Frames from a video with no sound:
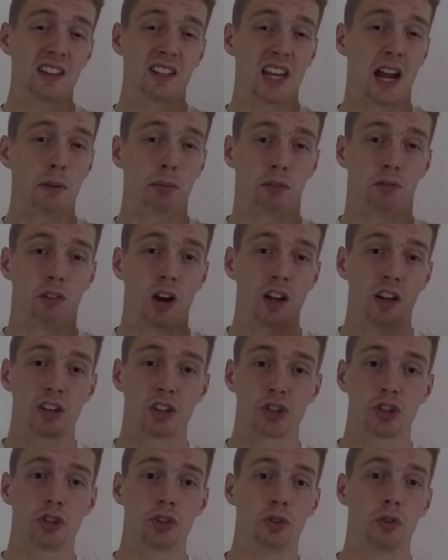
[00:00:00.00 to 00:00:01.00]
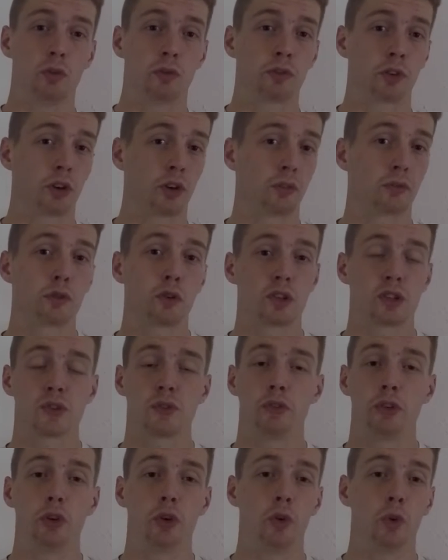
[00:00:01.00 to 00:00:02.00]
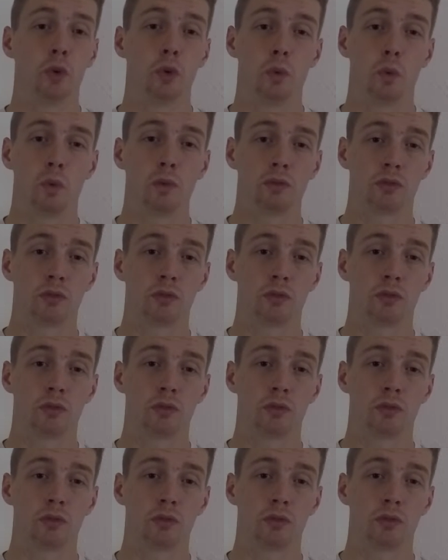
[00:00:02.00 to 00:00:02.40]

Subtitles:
type of running shoe for your first few